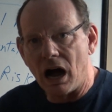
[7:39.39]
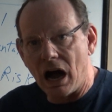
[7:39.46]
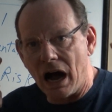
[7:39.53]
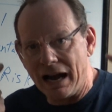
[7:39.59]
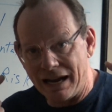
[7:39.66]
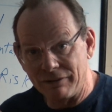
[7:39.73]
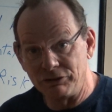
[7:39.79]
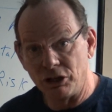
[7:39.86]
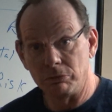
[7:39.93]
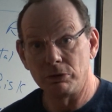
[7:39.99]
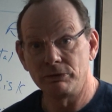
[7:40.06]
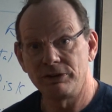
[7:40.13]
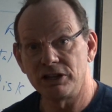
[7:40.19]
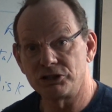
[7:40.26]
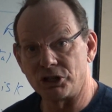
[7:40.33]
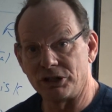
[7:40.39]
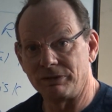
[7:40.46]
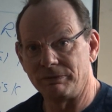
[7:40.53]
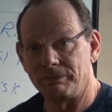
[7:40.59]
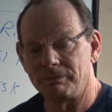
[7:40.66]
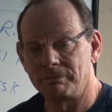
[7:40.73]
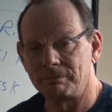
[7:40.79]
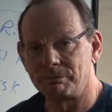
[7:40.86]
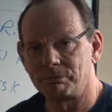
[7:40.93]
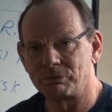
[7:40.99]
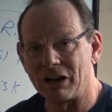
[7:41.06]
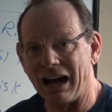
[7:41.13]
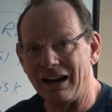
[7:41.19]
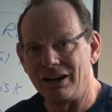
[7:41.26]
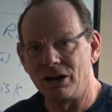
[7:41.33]
I have double vision.
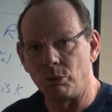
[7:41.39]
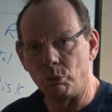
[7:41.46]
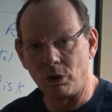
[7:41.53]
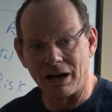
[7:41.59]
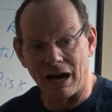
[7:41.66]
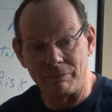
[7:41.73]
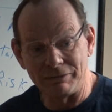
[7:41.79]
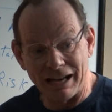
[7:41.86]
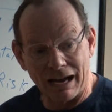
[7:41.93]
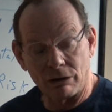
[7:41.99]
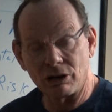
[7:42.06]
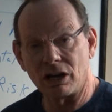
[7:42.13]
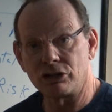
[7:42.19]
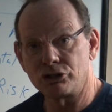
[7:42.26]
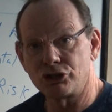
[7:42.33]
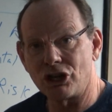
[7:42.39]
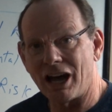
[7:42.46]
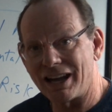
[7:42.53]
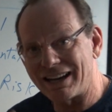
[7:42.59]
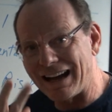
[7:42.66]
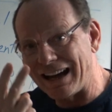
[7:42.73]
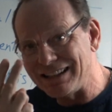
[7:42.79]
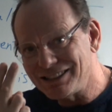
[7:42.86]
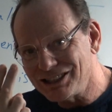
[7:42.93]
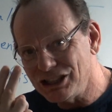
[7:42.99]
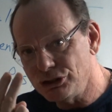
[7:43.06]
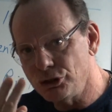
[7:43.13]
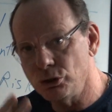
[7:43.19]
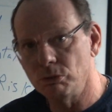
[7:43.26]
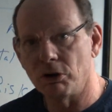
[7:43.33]
When I'm down on a shot, I
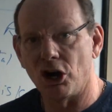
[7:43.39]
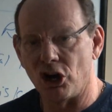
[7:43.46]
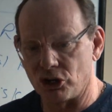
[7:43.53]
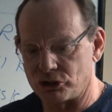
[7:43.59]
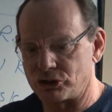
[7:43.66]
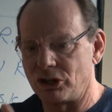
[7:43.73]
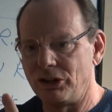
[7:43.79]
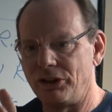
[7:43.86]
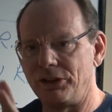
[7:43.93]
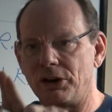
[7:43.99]
see 2 balls.